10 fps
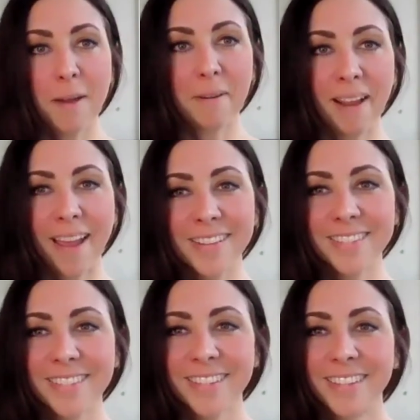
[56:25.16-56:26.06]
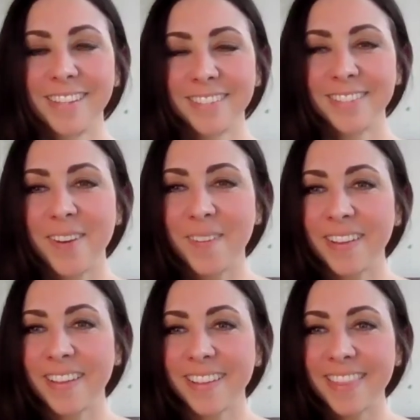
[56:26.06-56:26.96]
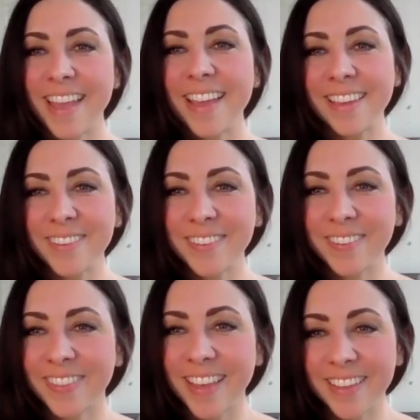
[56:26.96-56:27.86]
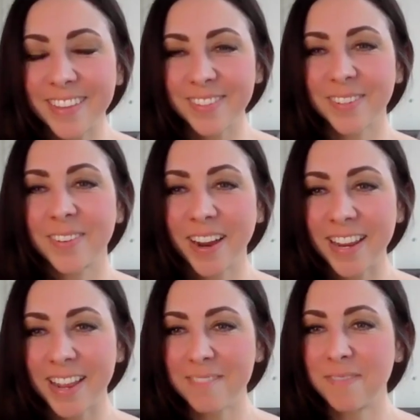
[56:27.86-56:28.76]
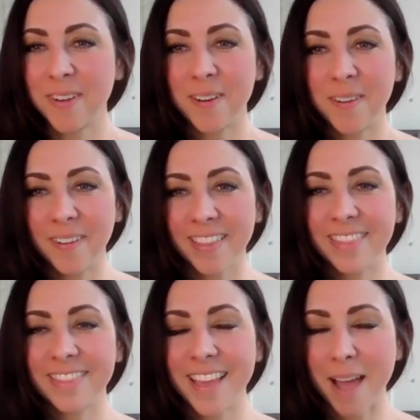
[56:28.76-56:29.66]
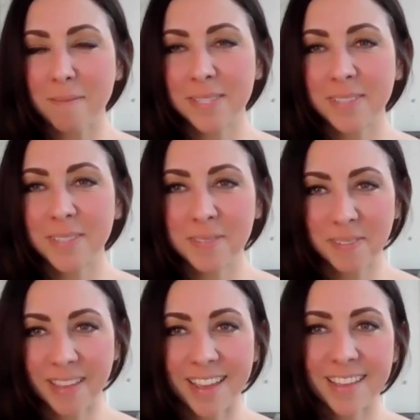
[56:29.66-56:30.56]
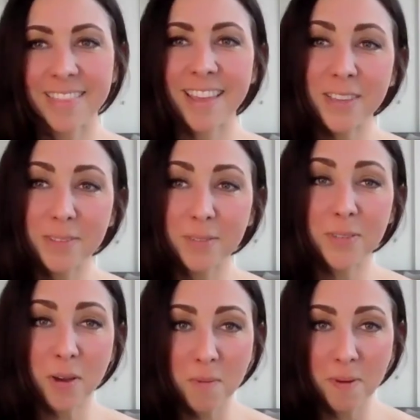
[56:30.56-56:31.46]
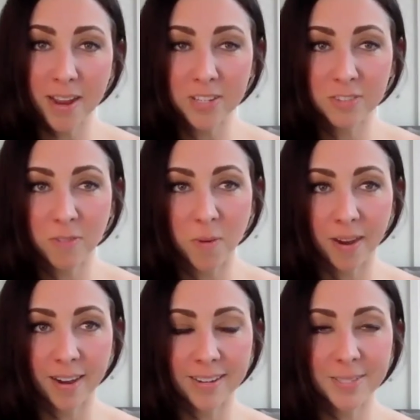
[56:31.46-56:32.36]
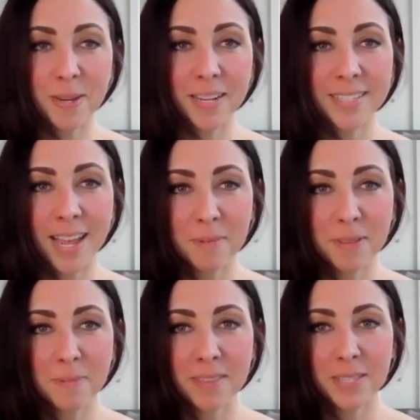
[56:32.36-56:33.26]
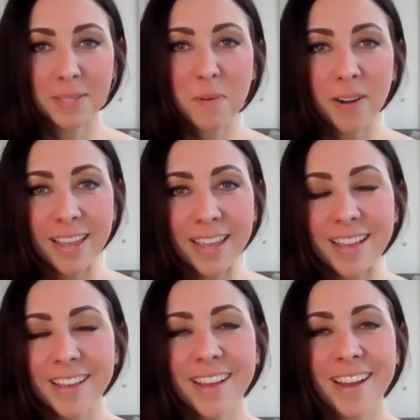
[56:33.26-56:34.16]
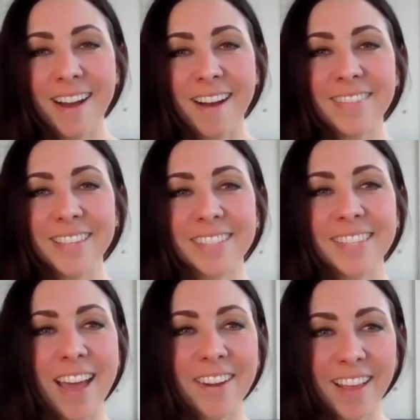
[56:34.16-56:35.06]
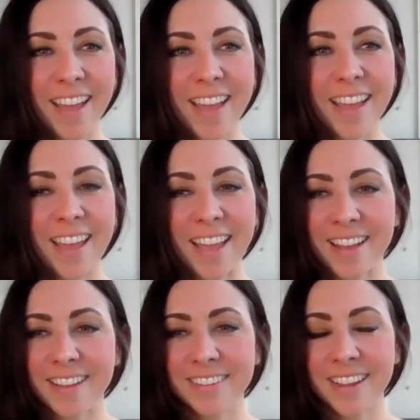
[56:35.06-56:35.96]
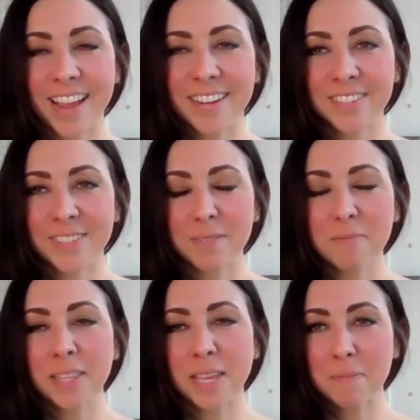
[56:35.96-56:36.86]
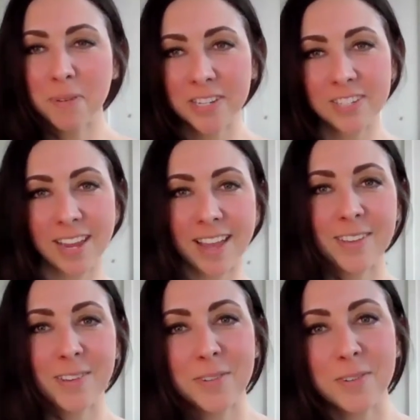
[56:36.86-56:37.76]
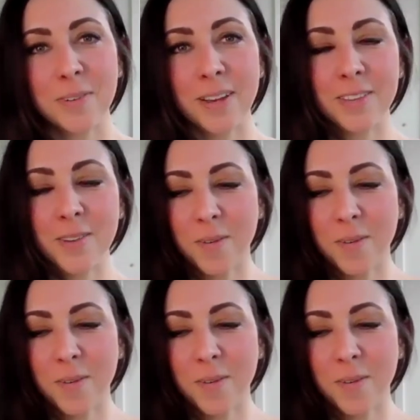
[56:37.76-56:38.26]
all right. So thank you. So great info. Absolutely. Thank you so much for spending time with me this morning on this Saturday. And I just really appreciate your